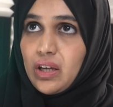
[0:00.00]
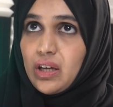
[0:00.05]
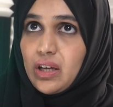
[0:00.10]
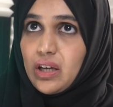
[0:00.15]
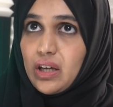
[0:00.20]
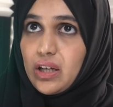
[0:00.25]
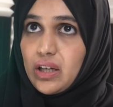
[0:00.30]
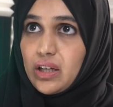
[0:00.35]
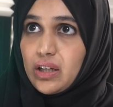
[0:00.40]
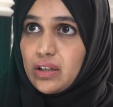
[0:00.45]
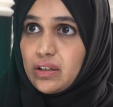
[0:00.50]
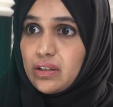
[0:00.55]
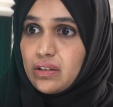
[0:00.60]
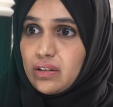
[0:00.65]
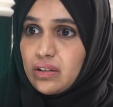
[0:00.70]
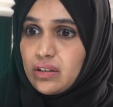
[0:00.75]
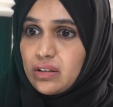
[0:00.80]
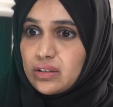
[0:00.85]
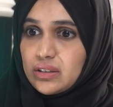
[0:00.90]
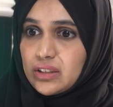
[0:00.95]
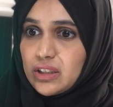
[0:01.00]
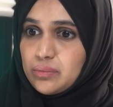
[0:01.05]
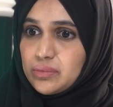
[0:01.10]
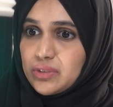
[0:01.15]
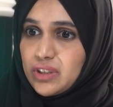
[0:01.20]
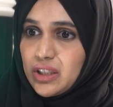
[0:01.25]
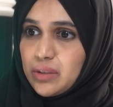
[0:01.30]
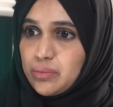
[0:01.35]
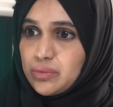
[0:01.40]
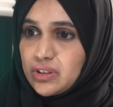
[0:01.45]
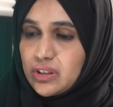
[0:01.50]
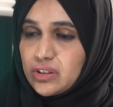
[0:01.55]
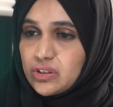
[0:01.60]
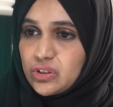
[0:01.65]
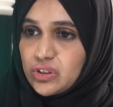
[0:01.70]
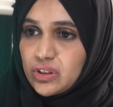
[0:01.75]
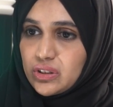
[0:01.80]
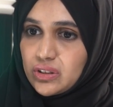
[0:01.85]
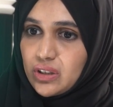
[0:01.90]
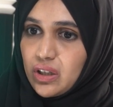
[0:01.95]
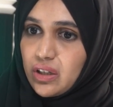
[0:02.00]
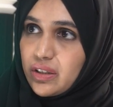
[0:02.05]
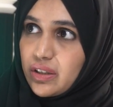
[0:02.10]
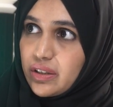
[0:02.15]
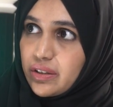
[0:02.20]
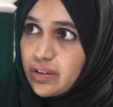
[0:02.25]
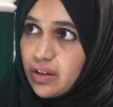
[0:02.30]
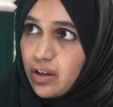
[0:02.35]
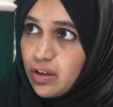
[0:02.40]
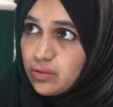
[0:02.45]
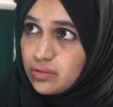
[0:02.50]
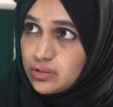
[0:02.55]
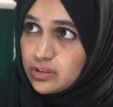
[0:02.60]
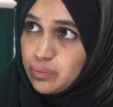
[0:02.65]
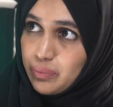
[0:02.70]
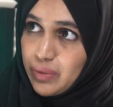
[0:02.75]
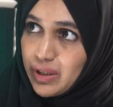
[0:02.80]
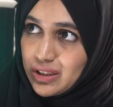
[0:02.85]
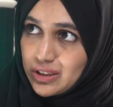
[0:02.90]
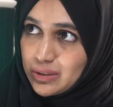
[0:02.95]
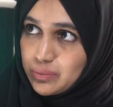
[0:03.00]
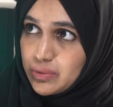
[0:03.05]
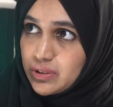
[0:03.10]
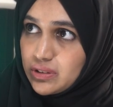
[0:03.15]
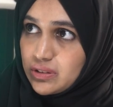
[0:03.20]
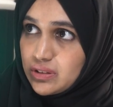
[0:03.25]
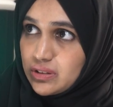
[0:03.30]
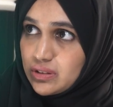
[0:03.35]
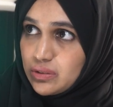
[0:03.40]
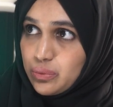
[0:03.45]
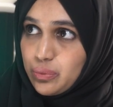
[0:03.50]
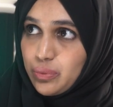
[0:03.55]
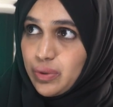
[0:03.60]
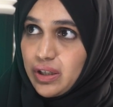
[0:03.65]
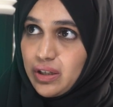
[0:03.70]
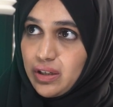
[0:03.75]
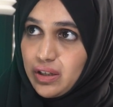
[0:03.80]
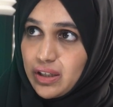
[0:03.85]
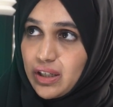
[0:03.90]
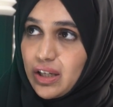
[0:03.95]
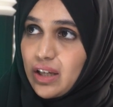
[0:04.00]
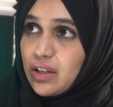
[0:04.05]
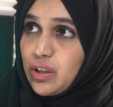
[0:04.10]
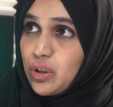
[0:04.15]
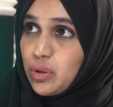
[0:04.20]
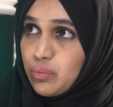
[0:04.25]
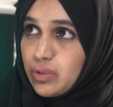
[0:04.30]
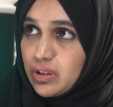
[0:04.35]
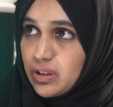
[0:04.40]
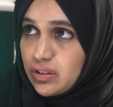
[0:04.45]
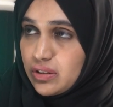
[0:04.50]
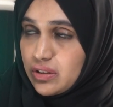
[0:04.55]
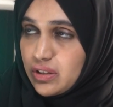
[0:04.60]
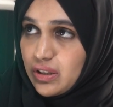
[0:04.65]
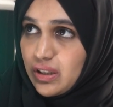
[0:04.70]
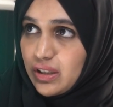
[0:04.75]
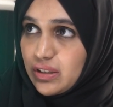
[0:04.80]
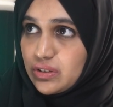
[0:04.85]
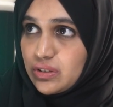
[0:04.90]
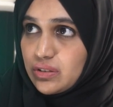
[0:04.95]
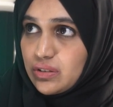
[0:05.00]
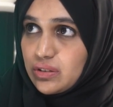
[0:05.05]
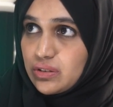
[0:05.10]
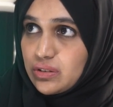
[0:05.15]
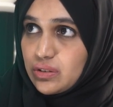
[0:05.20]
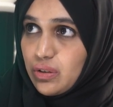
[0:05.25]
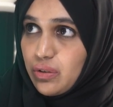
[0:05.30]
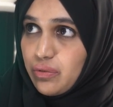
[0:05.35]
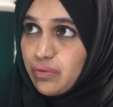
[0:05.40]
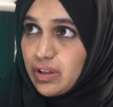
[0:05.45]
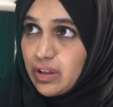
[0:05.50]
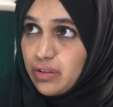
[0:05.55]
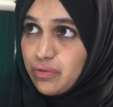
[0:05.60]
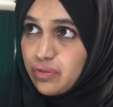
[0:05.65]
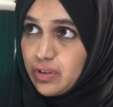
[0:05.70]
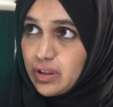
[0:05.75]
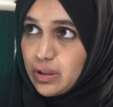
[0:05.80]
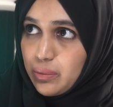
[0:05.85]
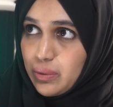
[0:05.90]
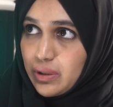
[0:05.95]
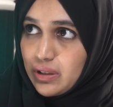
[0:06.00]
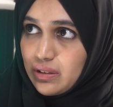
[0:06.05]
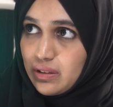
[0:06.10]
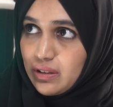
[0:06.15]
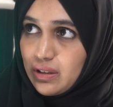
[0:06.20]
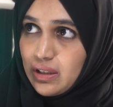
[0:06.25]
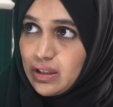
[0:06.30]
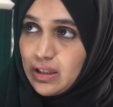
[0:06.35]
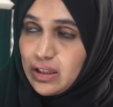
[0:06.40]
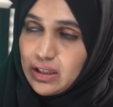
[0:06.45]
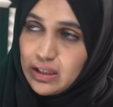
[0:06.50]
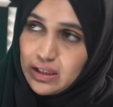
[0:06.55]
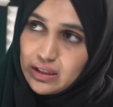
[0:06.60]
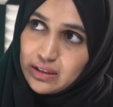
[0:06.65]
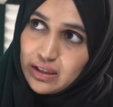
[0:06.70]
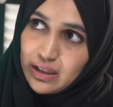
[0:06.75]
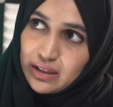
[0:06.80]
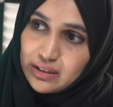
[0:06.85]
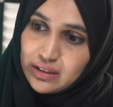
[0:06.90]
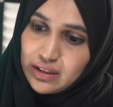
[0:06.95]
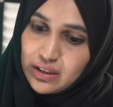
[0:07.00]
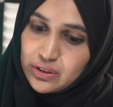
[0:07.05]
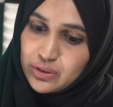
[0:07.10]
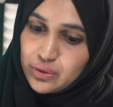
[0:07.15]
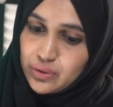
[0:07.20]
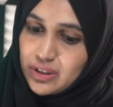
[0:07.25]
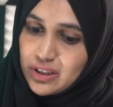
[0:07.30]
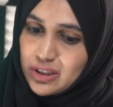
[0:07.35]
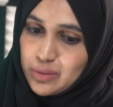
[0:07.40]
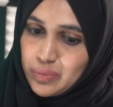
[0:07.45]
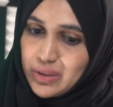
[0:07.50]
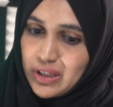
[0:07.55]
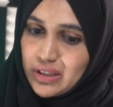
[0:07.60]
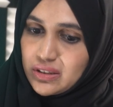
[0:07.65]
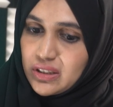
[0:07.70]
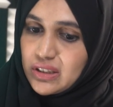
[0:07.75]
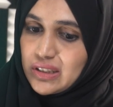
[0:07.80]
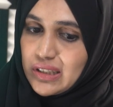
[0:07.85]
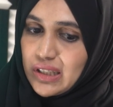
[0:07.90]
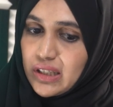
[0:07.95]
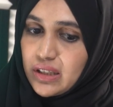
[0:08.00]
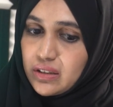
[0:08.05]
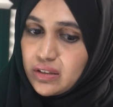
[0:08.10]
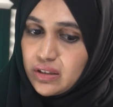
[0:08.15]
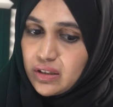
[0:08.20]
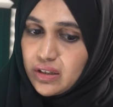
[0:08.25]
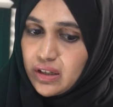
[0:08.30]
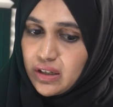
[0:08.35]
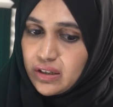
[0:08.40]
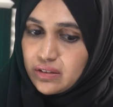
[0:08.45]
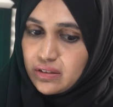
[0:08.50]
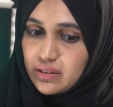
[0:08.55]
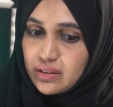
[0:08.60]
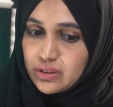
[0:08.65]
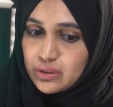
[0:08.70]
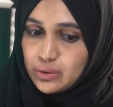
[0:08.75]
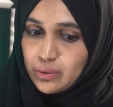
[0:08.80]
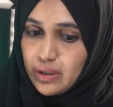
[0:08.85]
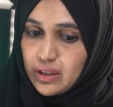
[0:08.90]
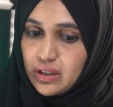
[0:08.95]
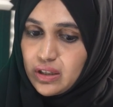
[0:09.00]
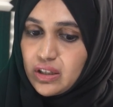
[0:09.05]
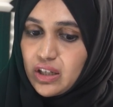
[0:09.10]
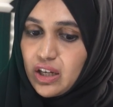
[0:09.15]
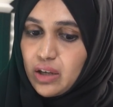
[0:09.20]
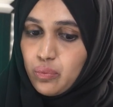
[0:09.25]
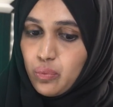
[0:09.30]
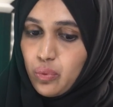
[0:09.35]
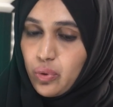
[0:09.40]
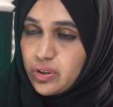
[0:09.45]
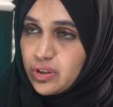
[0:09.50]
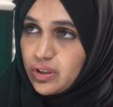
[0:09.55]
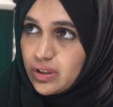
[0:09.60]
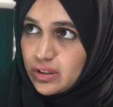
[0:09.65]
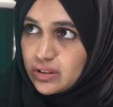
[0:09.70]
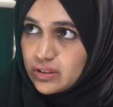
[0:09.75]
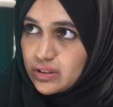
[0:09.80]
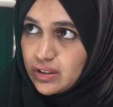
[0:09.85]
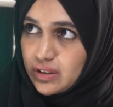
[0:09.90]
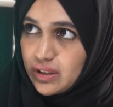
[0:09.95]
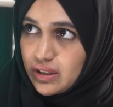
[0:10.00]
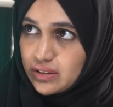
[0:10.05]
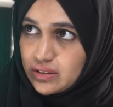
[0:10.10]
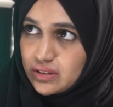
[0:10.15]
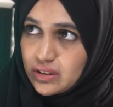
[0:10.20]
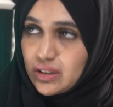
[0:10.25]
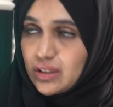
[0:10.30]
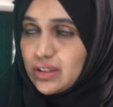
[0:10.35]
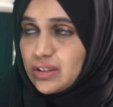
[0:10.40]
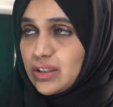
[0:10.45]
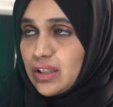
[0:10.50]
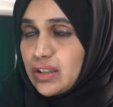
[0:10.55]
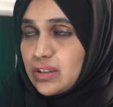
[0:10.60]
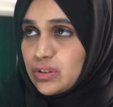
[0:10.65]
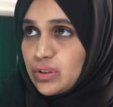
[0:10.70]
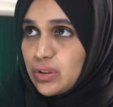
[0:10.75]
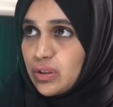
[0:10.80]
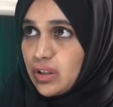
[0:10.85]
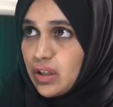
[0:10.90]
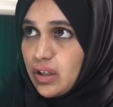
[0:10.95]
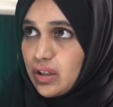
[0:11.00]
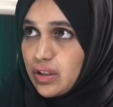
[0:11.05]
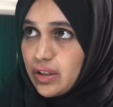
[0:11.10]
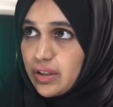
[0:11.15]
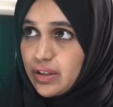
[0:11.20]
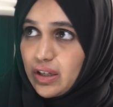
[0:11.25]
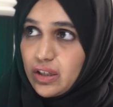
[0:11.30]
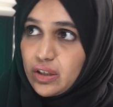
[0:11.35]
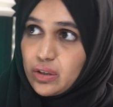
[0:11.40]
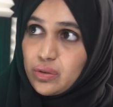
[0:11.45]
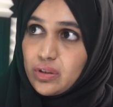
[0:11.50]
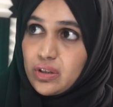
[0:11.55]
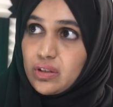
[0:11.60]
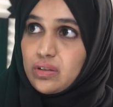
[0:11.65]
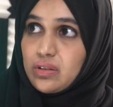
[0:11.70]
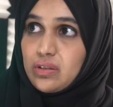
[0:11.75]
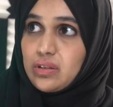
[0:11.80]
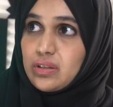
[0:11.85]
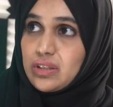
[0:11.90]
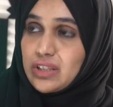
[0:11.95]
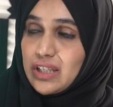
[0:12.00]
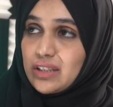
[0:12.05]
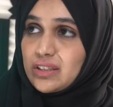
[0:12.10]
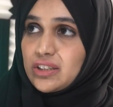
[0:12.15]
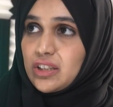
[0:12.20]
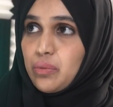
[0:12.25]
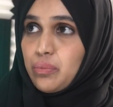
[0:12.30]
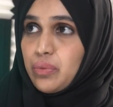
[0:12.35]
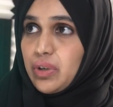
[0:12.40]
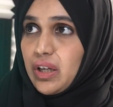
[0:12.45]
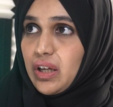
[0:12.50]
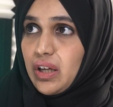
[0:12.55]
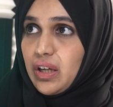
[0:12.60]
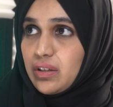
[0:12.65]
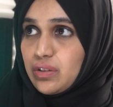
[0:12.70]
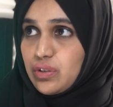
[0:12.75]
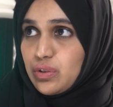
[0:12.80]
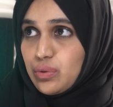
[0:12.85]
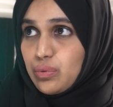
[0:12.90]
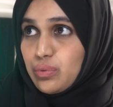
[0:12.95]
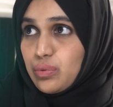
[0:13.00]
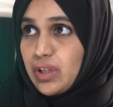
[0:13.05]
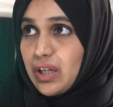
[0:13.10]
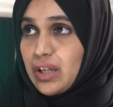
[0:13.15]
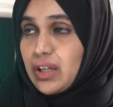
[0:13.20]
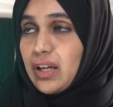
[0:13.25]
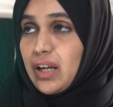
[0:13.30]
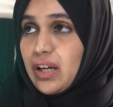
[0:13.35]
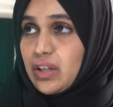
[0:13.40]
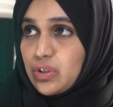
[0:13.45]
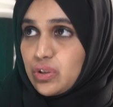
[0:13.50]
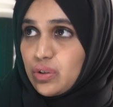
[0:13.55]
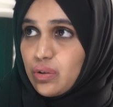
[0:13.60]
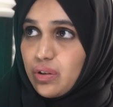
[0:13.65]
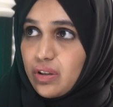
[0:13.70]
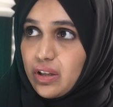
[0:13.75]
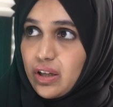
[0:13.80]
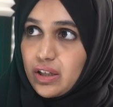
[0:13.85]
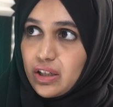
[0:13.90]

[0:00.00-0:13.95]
And sometimes it's just underground basements where again human interaction is not very frequent. In that case, you can place this leak detector, so anytime water is detected, it sends you an alert and you can send somebody in to take an action on that